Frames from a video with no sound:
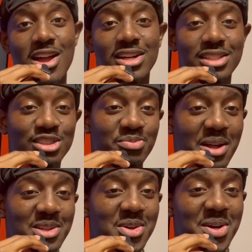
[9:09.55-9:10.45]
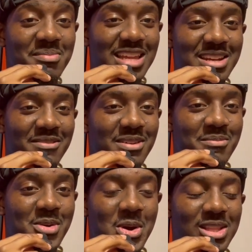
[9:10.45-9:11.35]
Hoodies is probably gonna come late
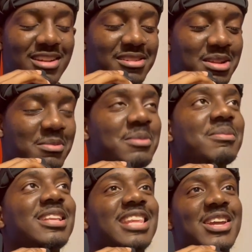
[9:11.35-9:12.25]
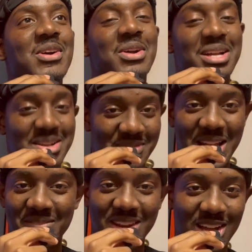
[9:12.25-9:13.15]
November, early December, but they are coming.
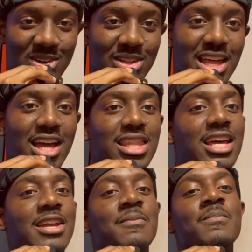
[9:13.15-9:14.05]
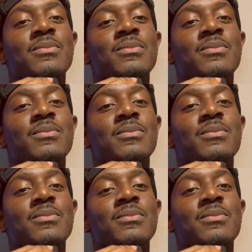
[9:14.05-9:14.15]
I'm not gonna lie, like